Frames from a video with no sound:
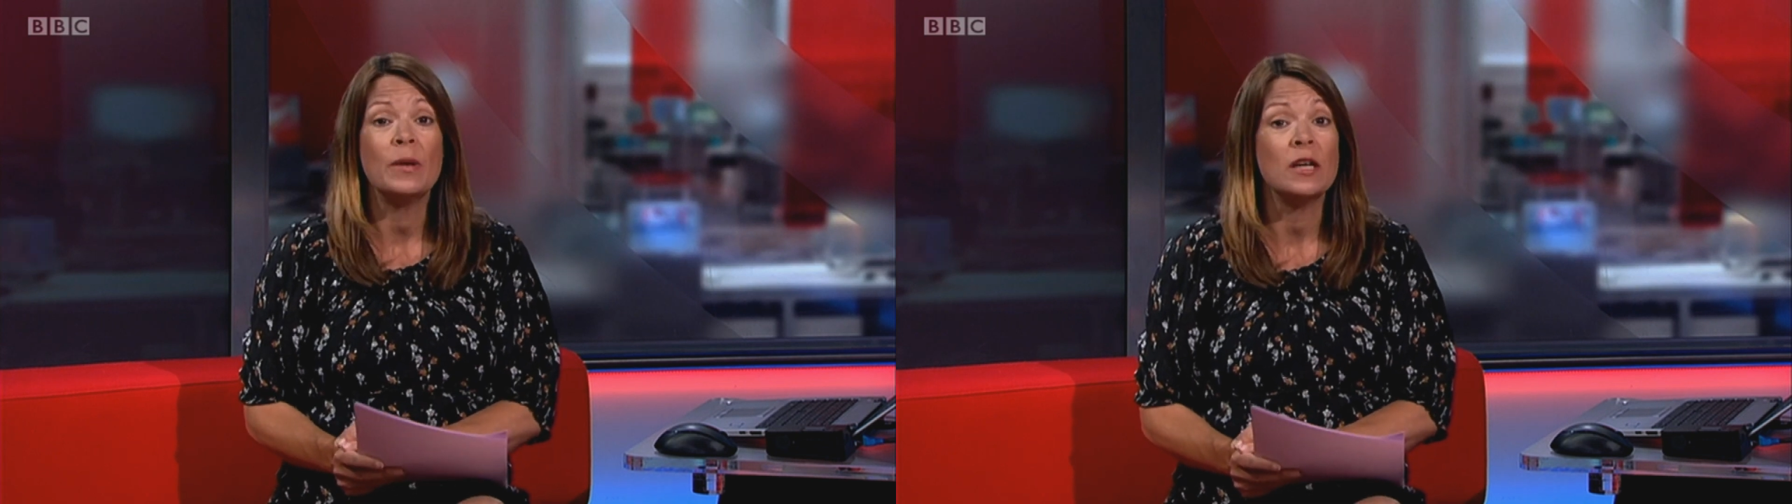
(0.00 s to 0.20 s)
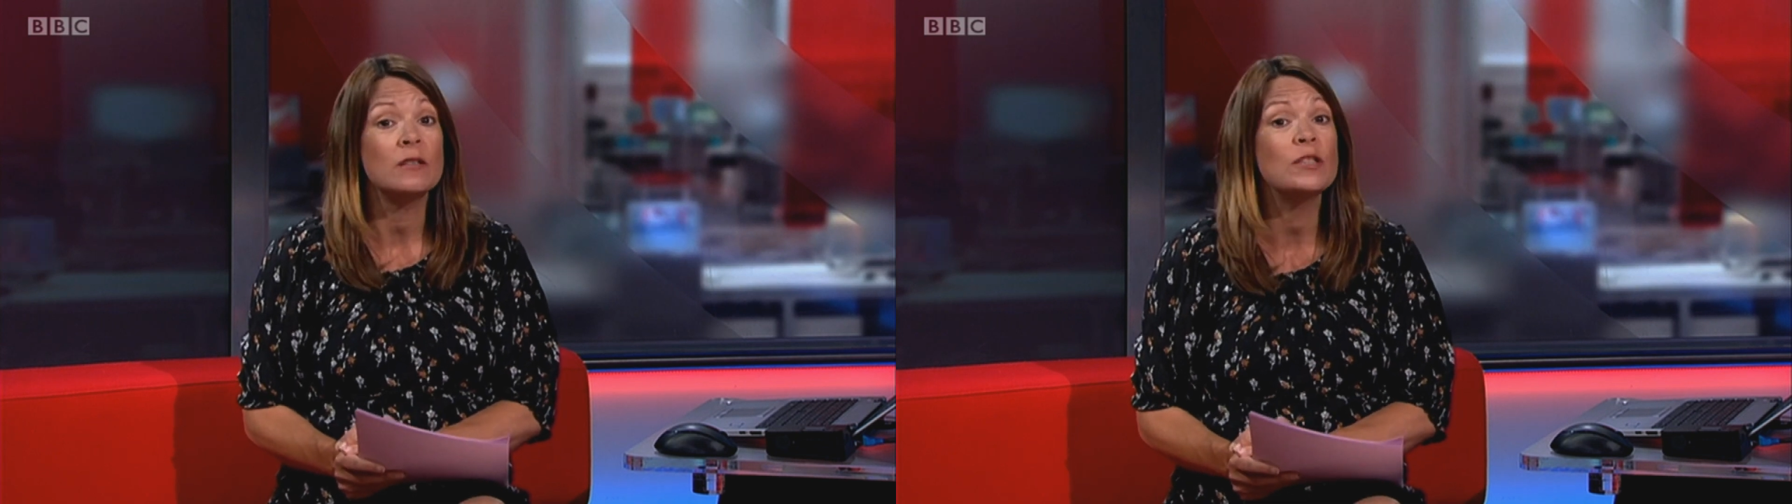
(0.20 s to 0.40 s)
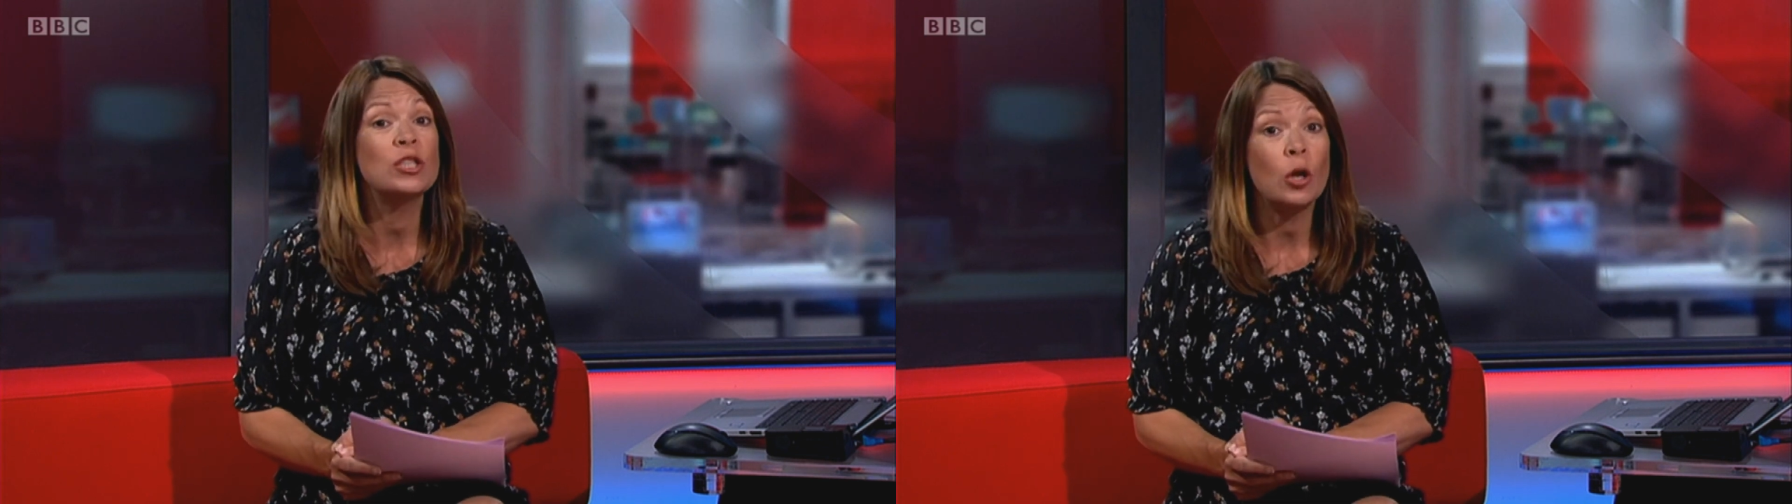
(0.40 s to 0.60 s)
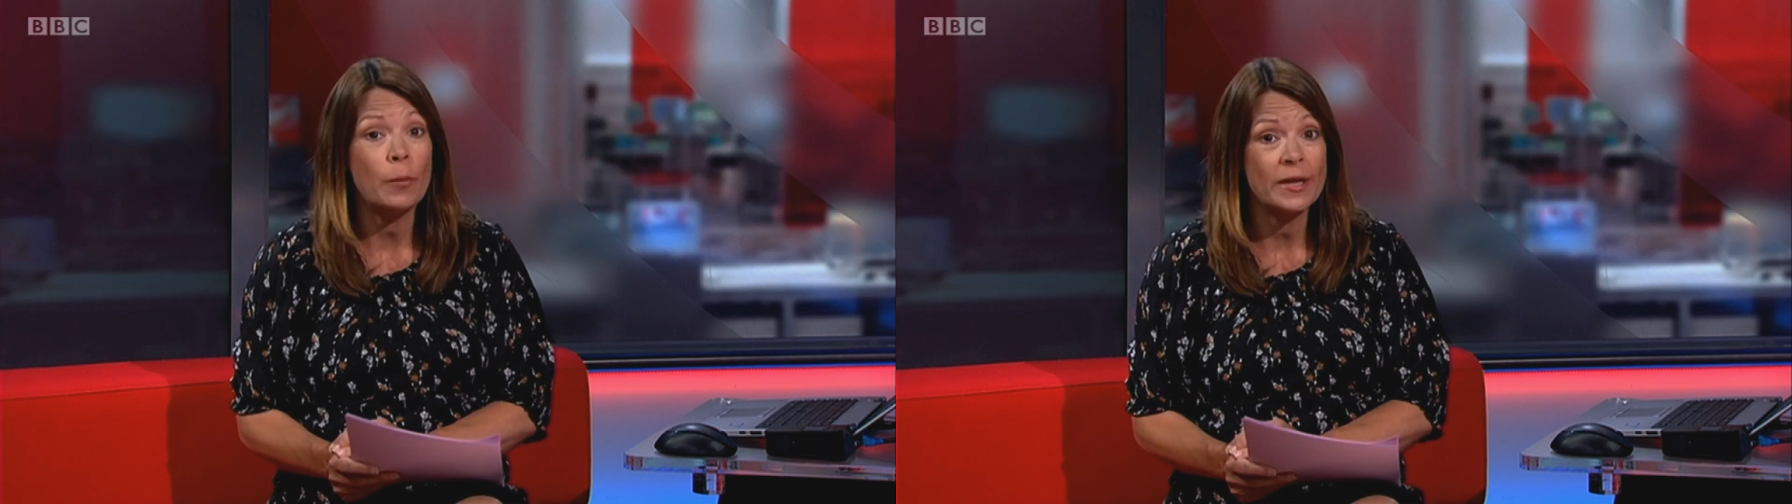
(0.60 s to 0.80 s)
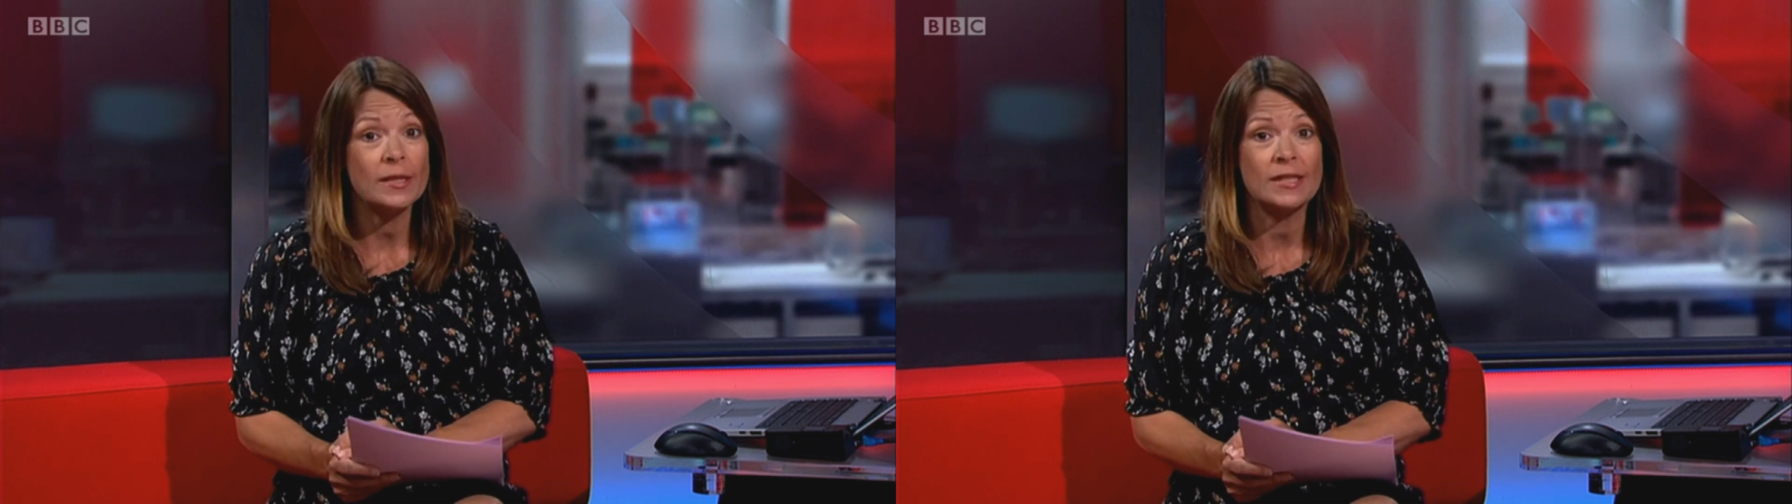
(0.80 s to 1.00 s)
part of a
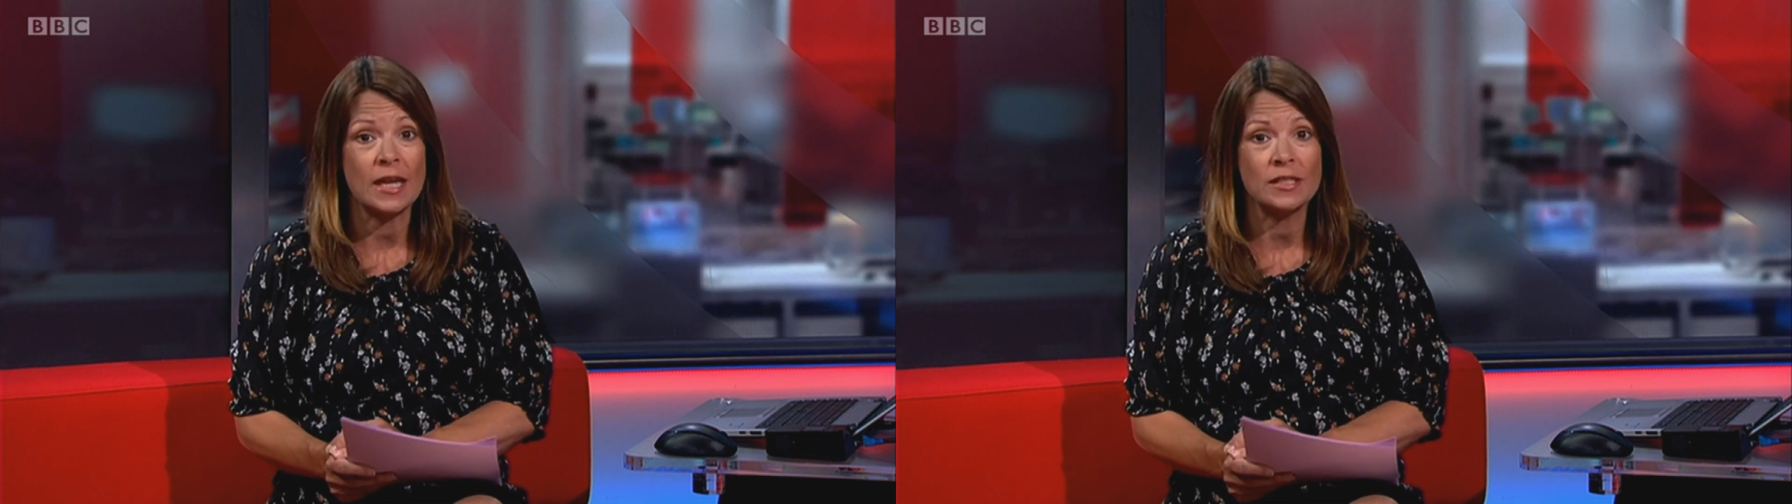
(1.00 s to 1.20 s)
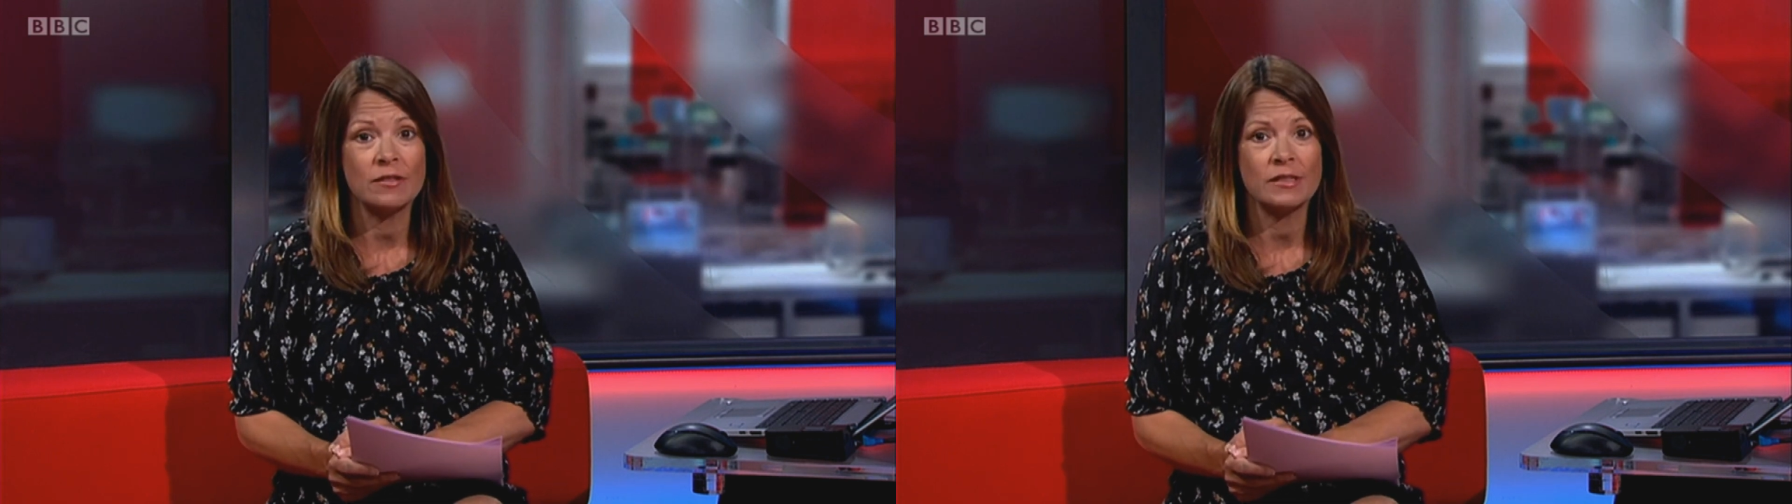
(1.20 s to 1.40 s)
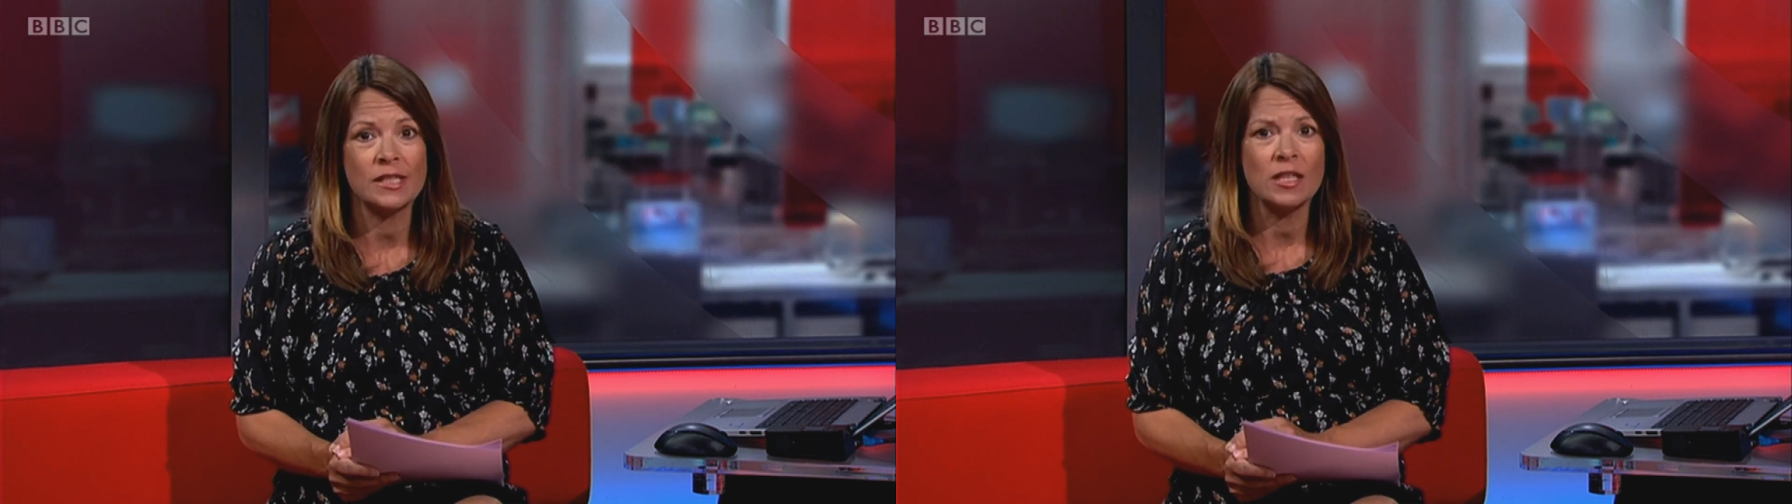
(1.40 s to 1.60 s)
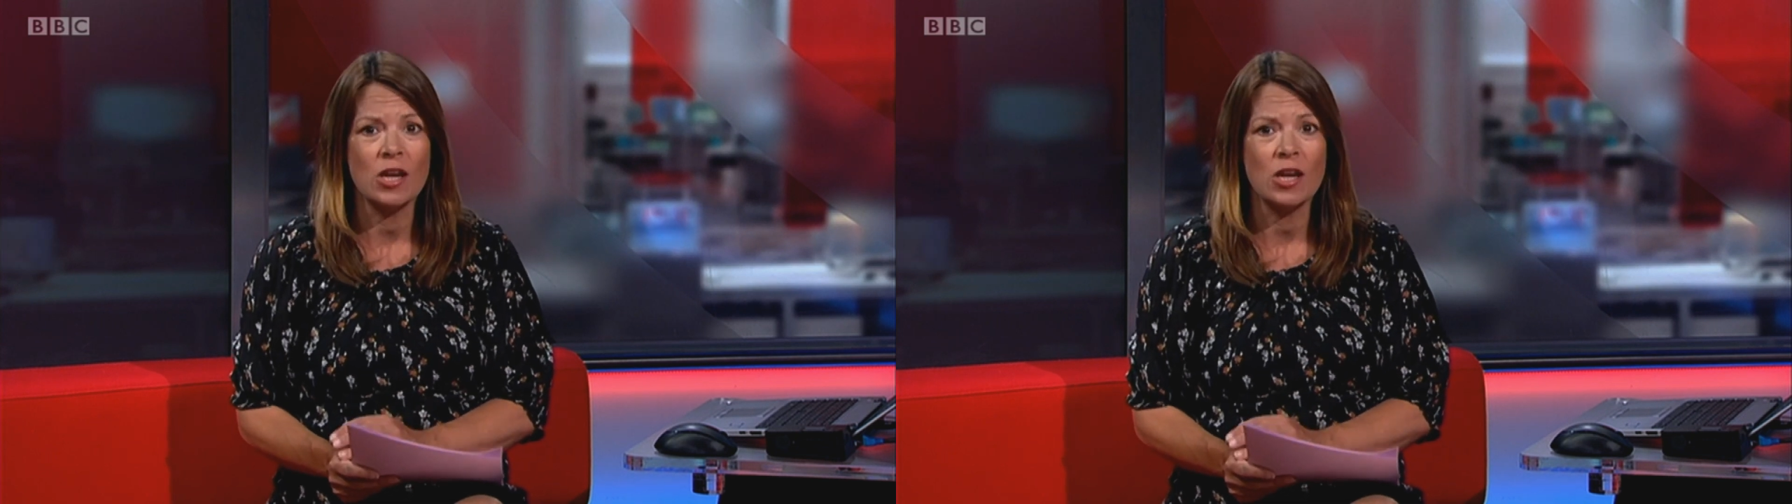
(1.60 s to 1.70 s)
shopping centre as a